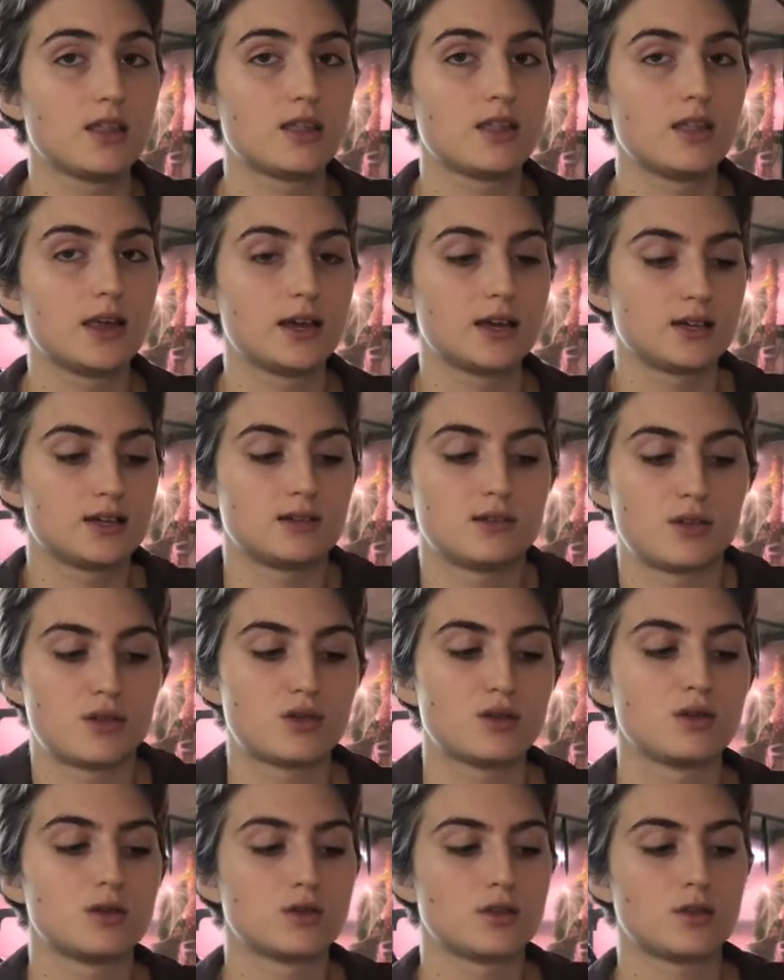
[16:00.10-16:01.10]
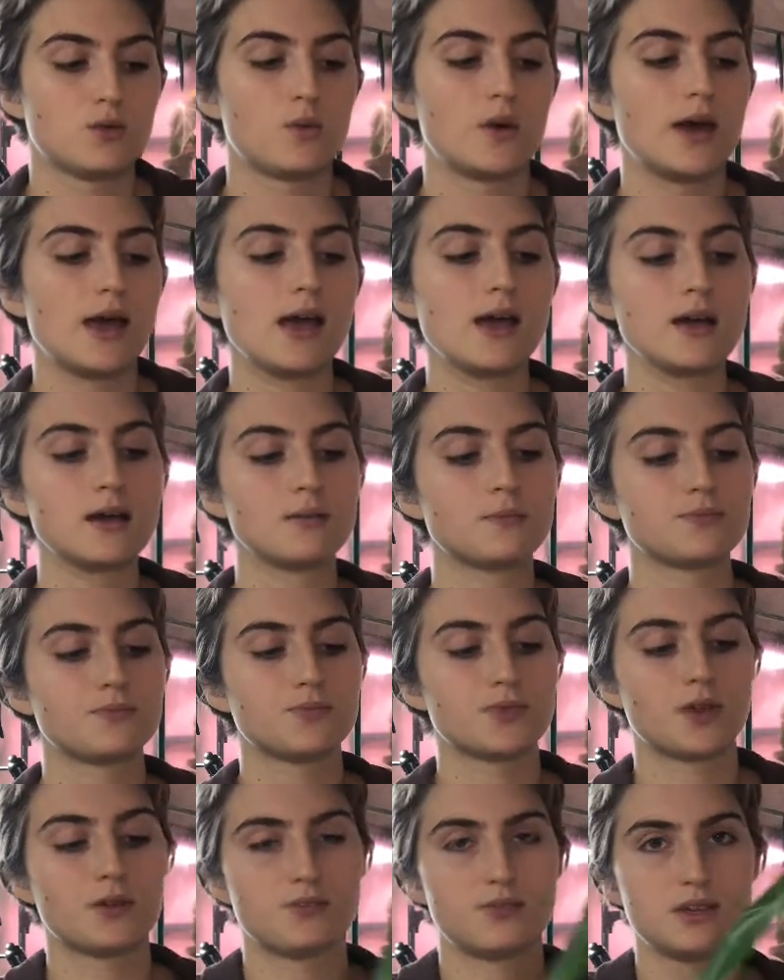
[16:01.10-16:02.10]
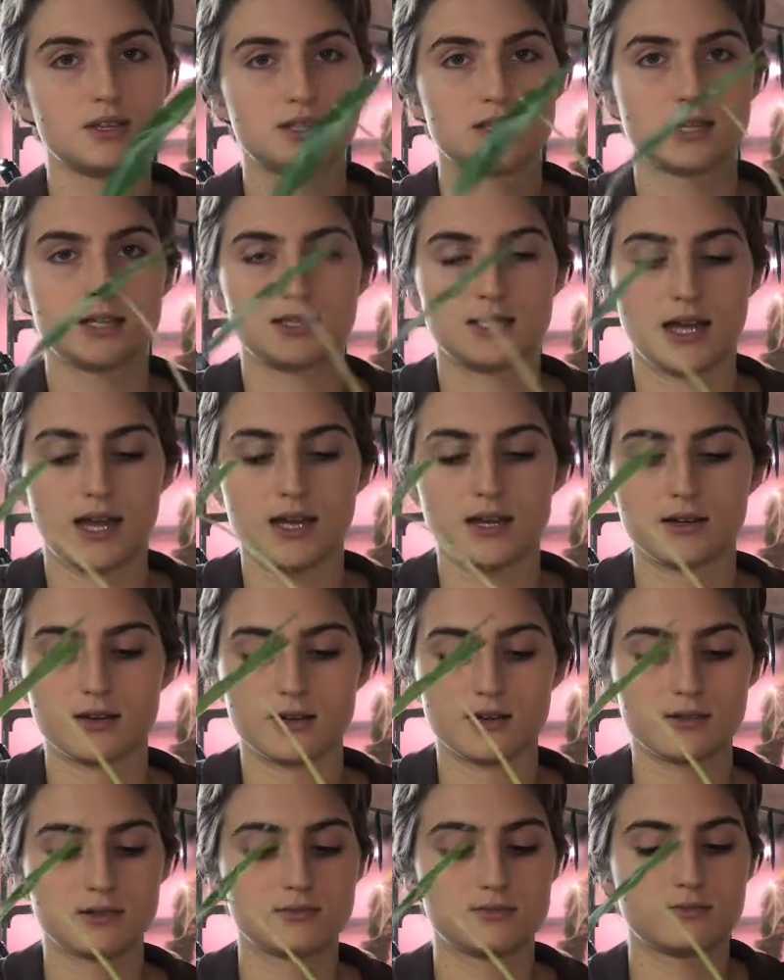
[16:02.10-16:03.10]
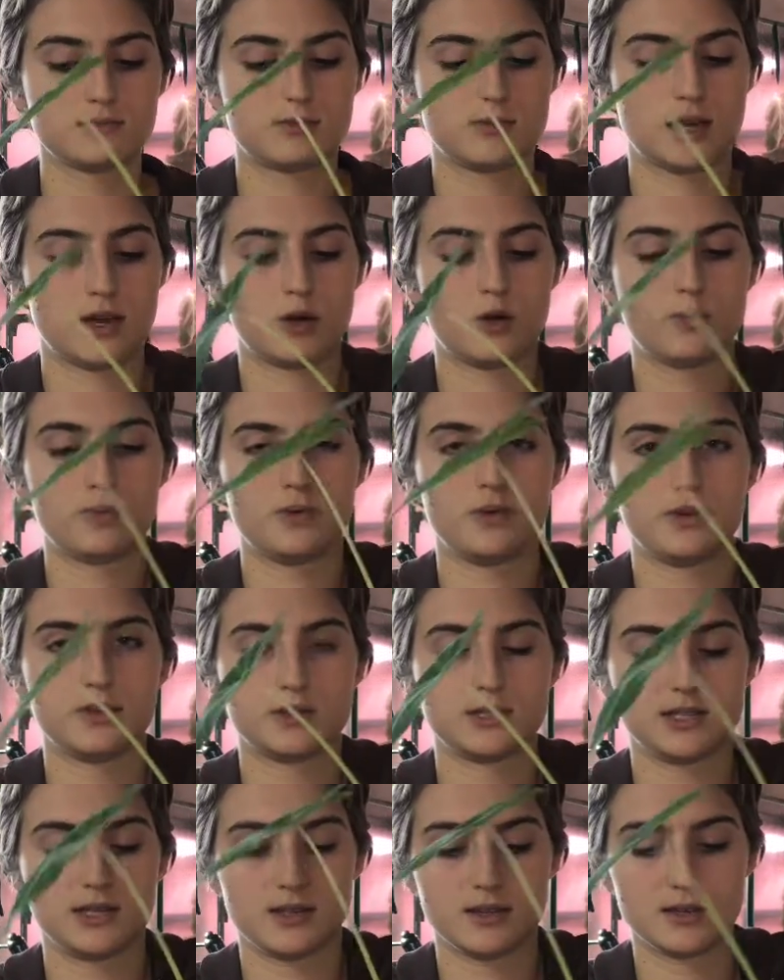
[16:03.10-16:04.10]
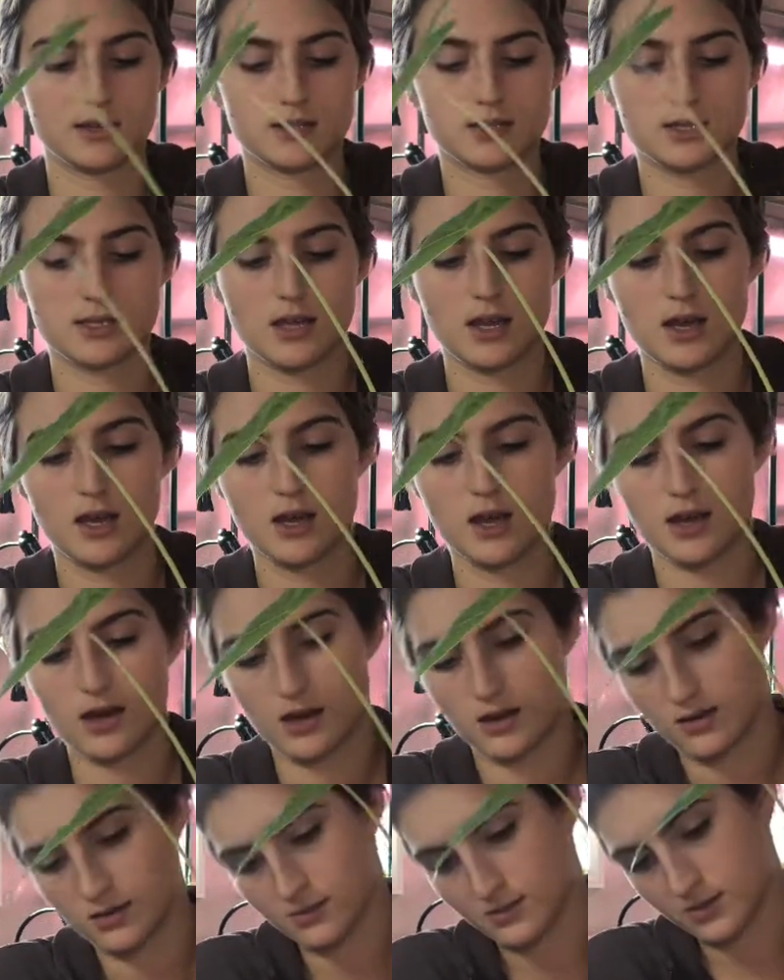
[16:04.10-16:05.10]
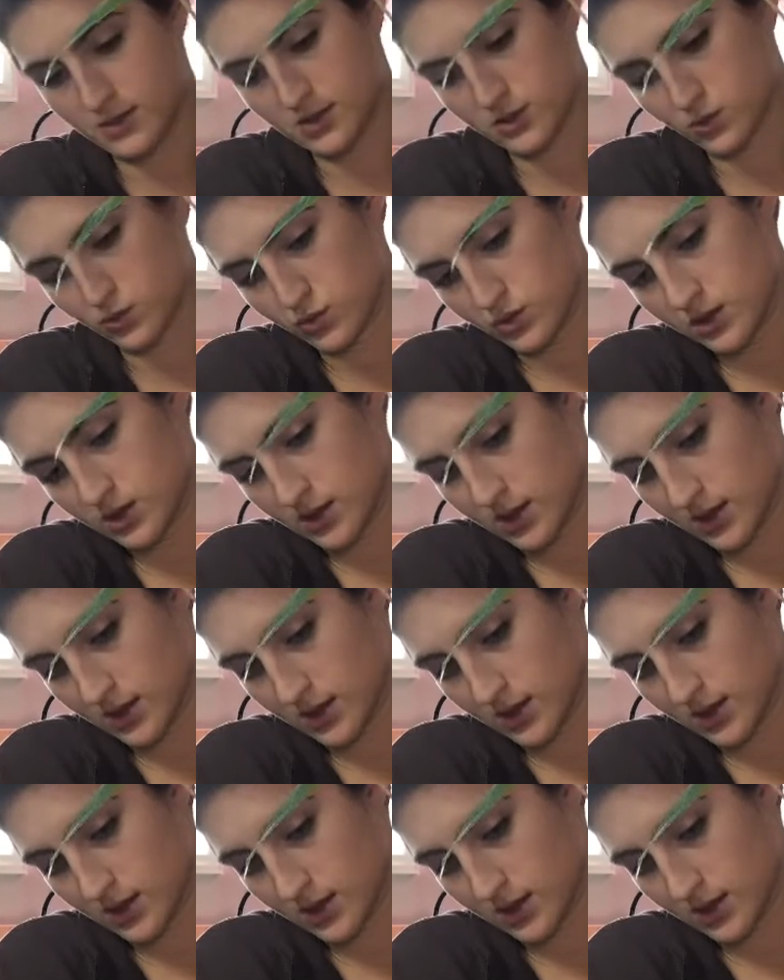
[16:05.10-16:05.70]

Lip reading: like third of the way of this container, I hope you can see this, is really